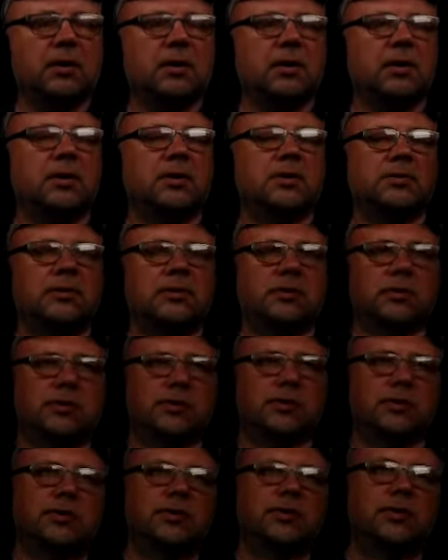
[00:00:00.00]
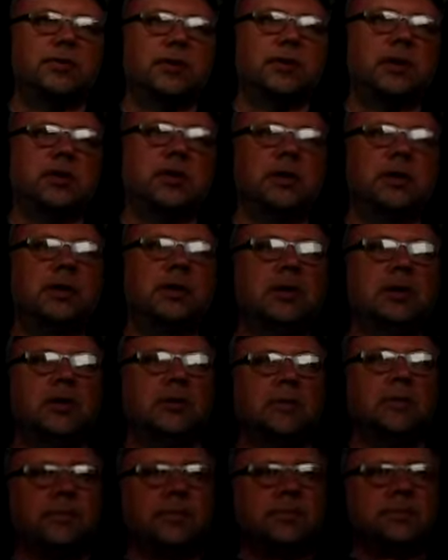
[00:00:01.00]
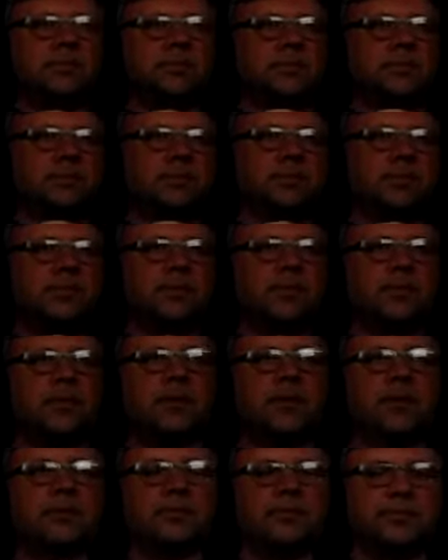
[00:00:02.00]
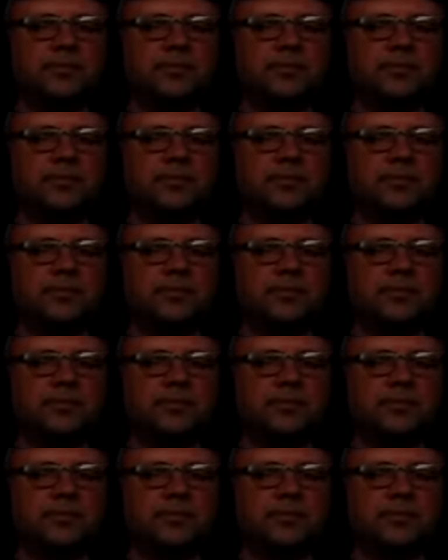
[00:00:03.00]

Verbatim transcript: the synchronous speed, right?